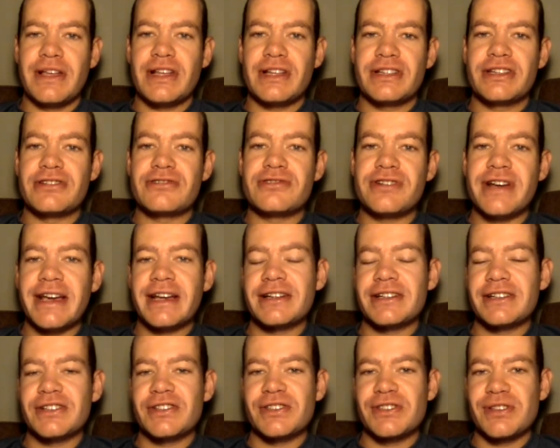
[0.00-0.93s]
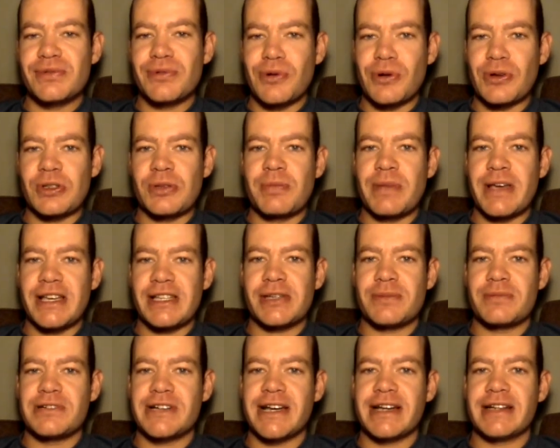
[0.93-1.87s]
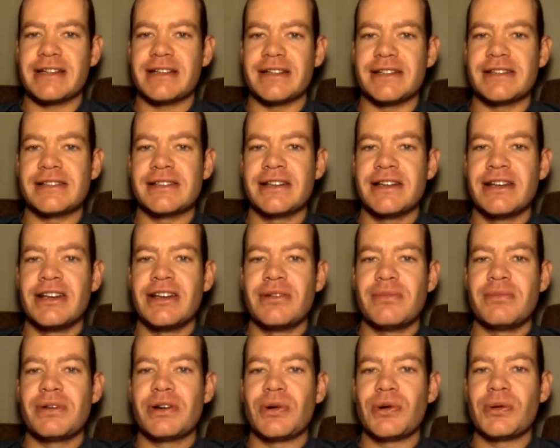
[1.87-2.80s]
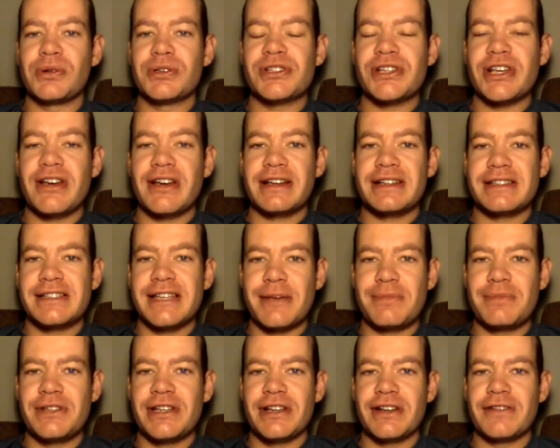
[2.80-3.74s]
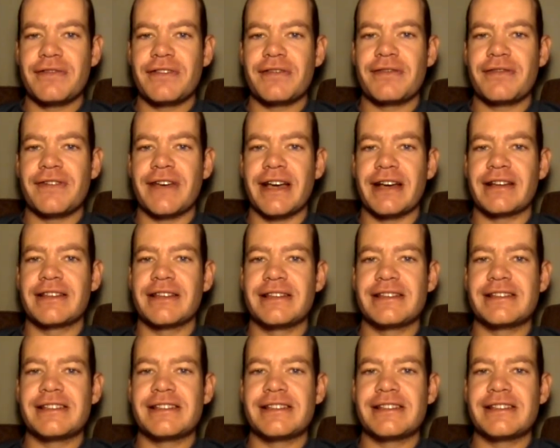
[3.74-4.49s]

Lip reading: directed towards best practice, but also accepting of the fact that